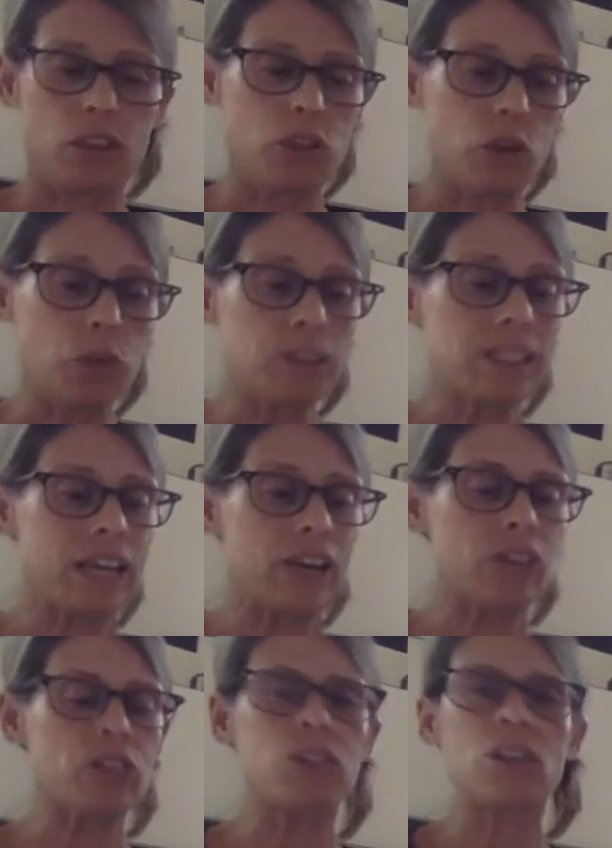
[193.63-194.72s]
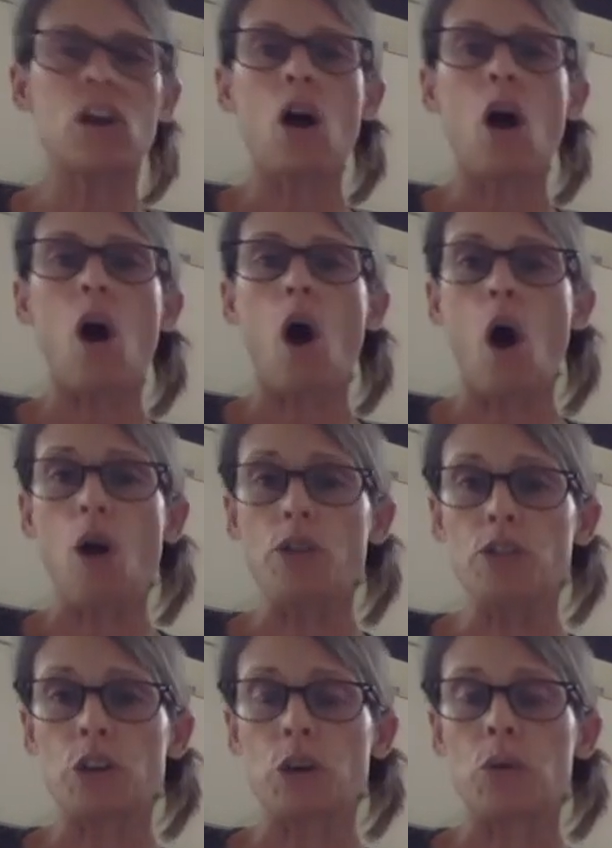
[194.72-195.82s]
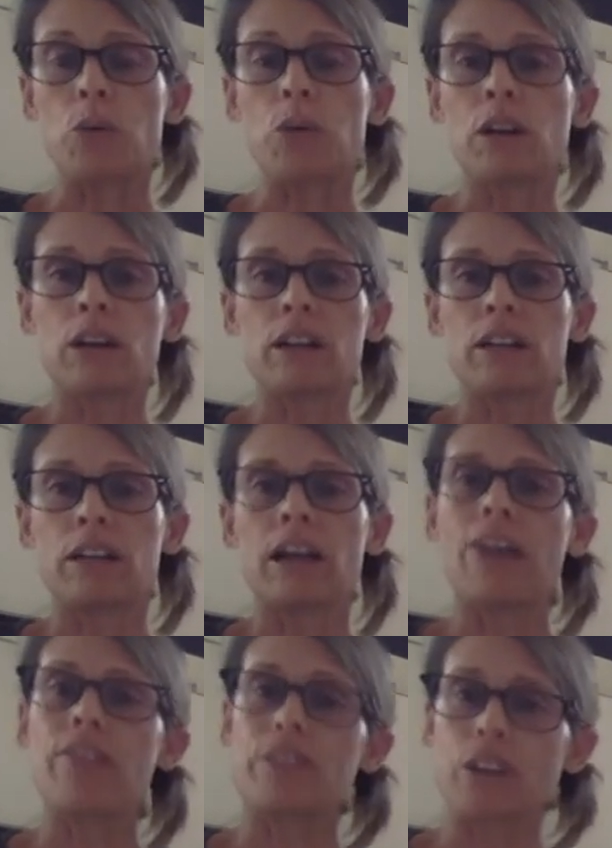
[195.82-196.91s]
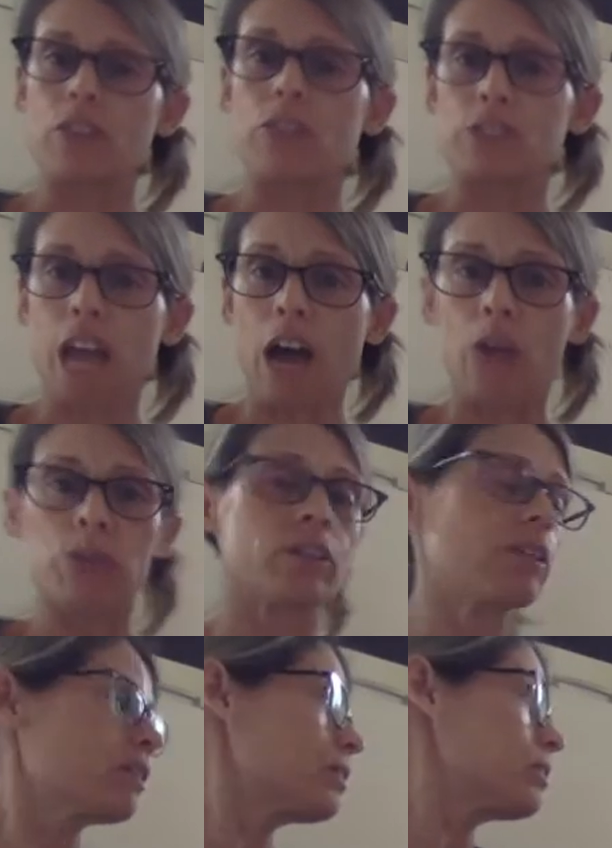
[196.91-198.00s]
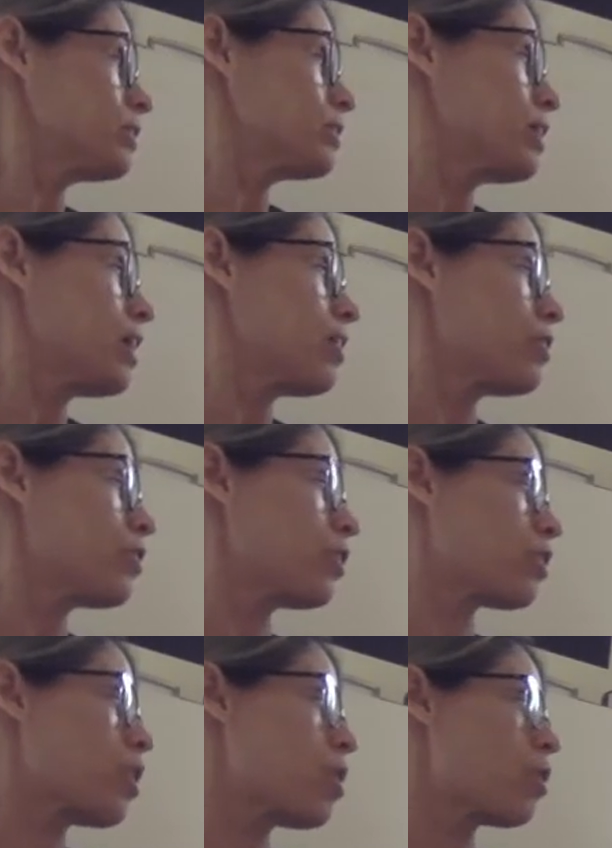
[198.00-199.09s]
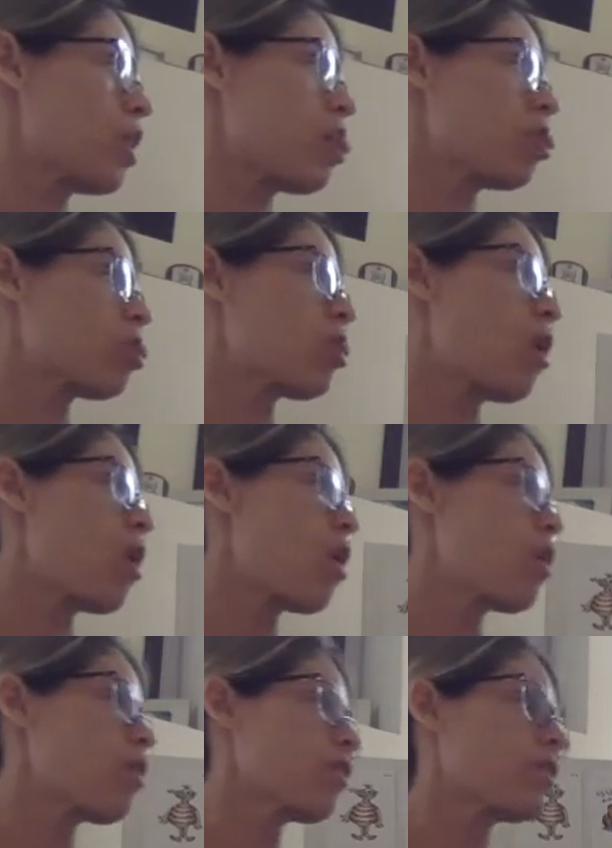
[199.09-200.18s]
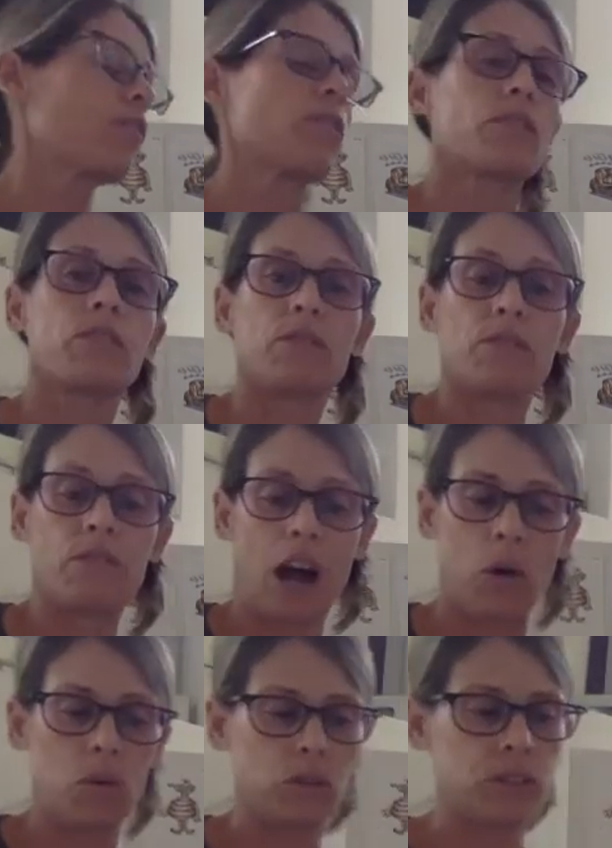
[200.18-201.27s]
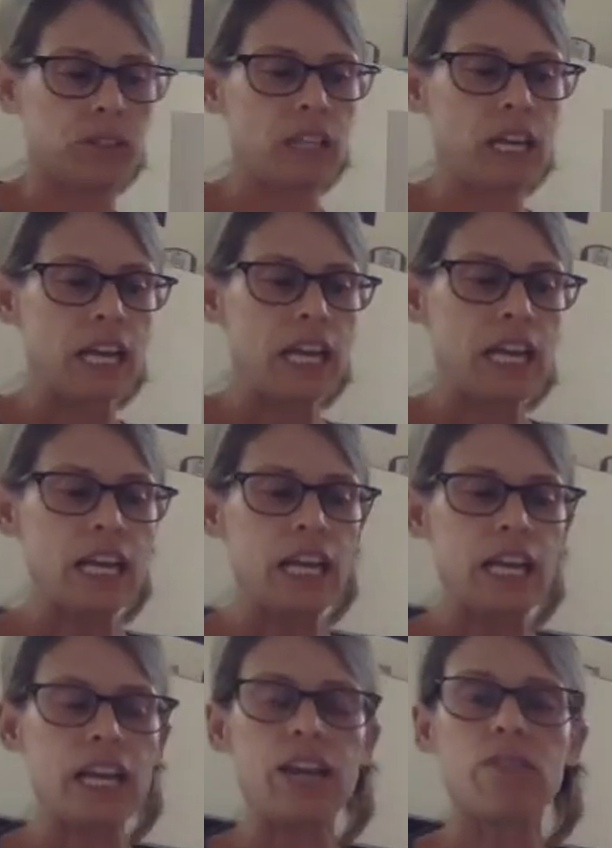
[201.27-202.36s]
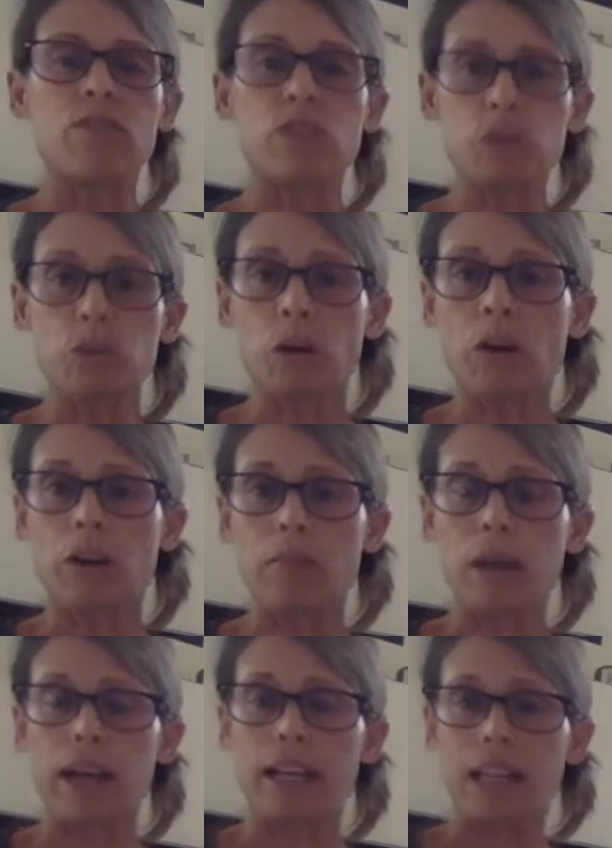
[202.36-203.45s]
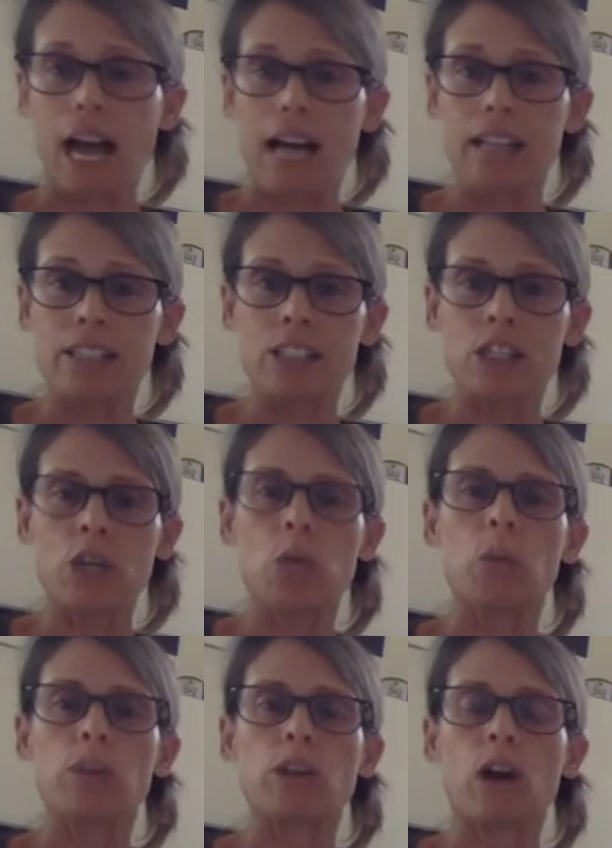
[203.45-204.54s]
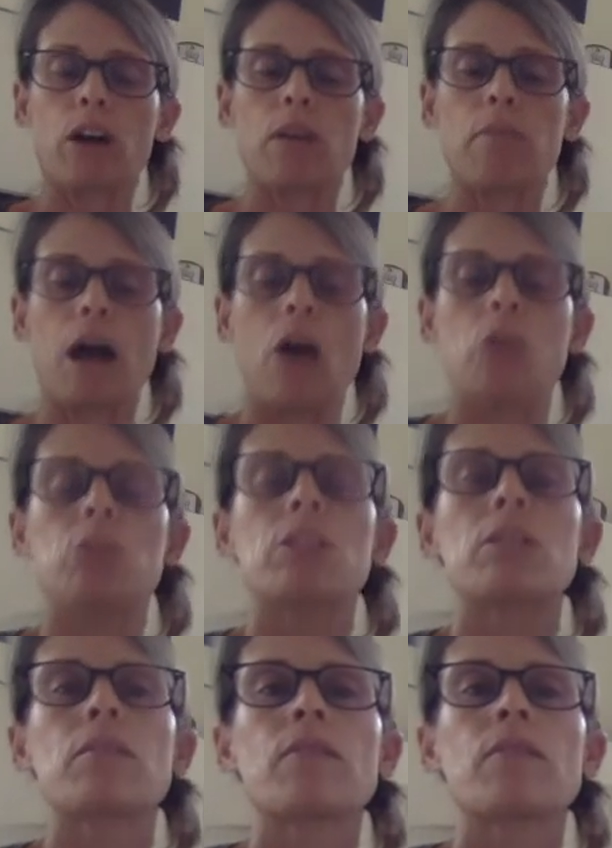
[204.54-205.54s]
Those letters also have another sound. They're called long vowels. If you are in my class, we talk about